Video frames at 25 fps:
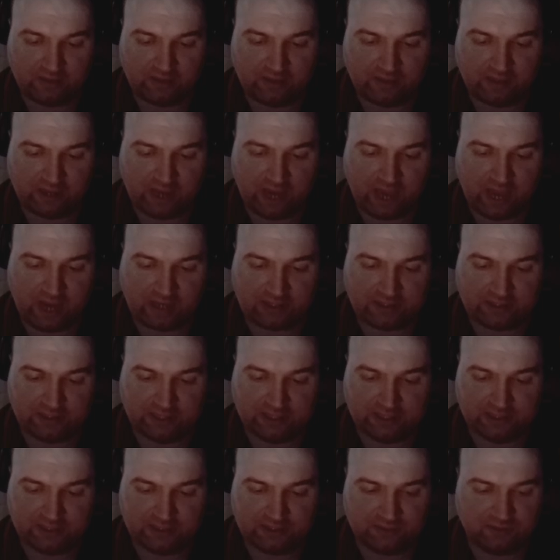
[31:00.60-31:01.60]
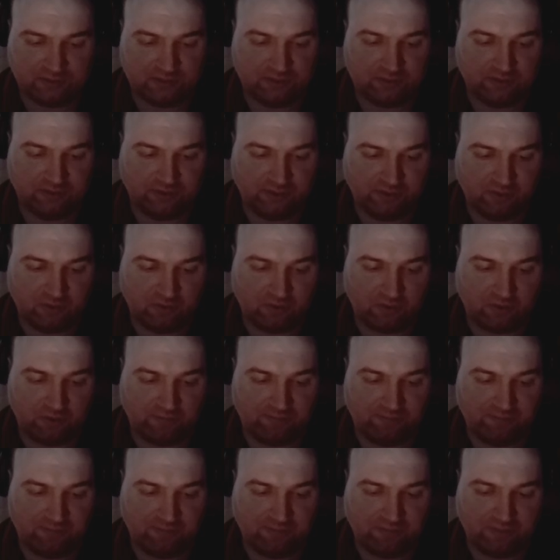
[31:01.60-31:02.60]
access to
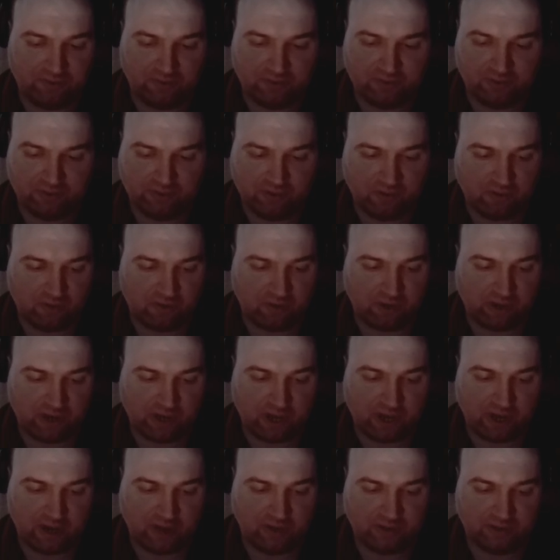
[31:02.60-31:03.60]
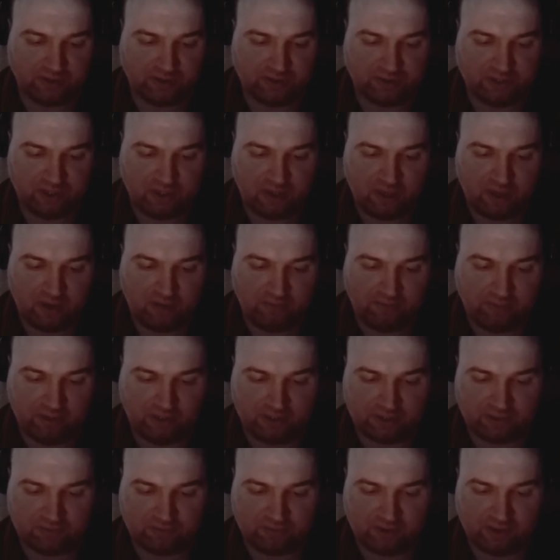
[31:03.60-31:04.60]
your accounts.
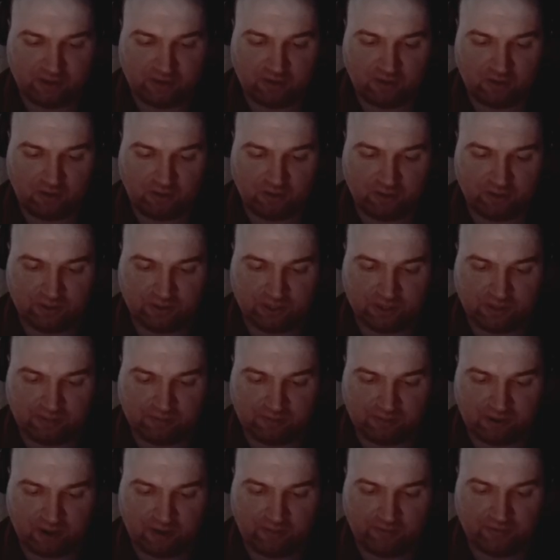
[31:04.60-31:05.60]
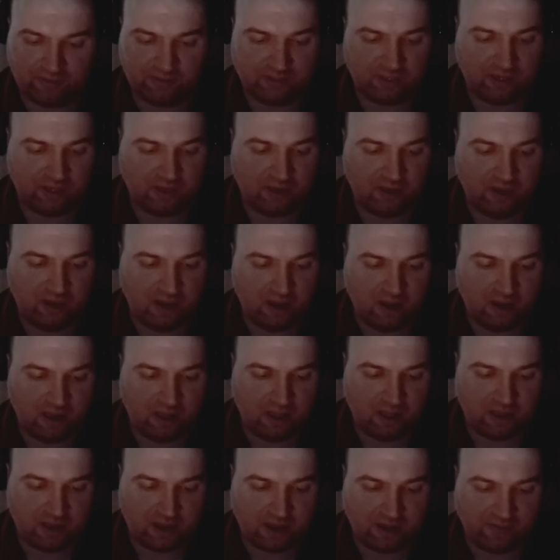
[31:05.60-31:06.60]
Plus, recall is a privacy
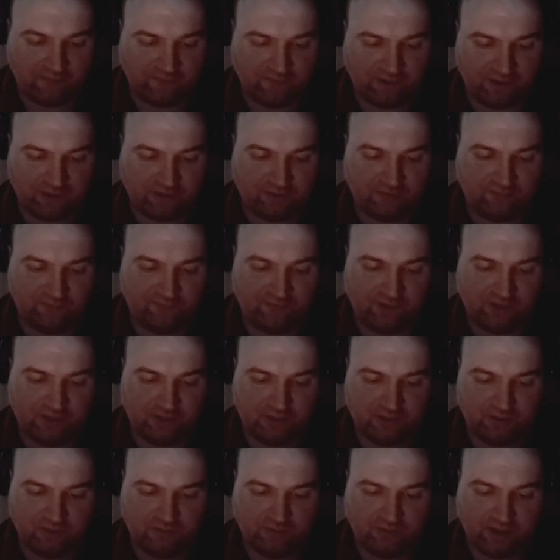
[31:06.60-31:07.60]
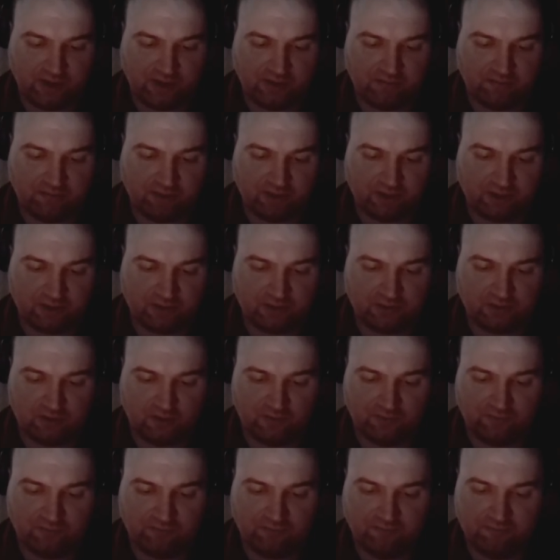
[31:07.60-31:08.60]
invasive feature that
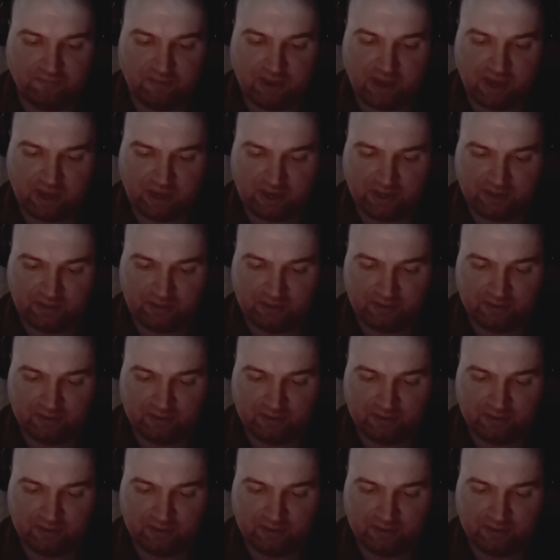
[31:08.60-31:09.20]
Microsoft made.